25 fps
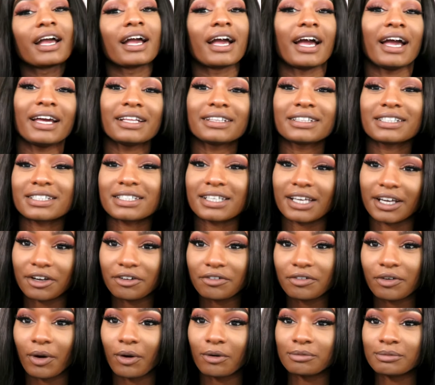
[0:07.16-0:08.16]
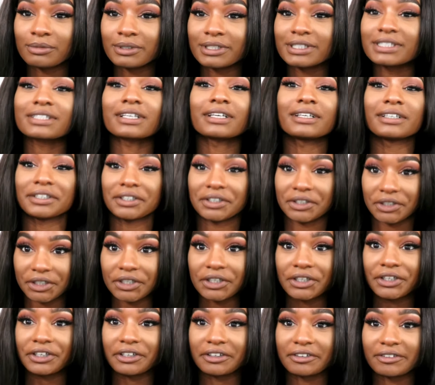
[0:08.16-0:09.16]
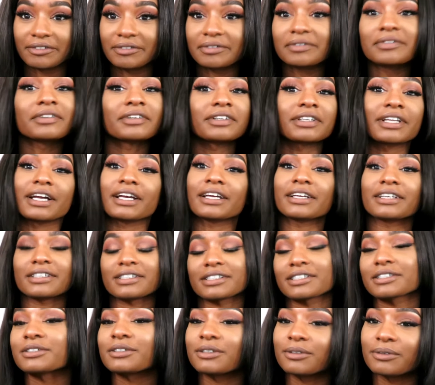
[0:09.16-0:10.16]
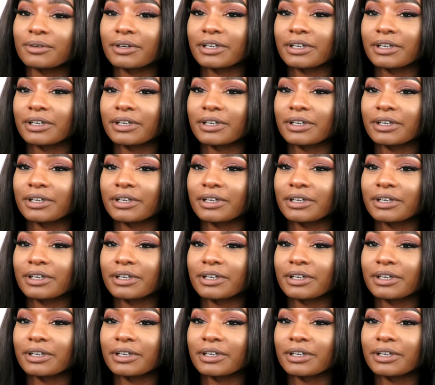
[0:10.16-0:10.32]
I have this hair for almost a year. Like, it's so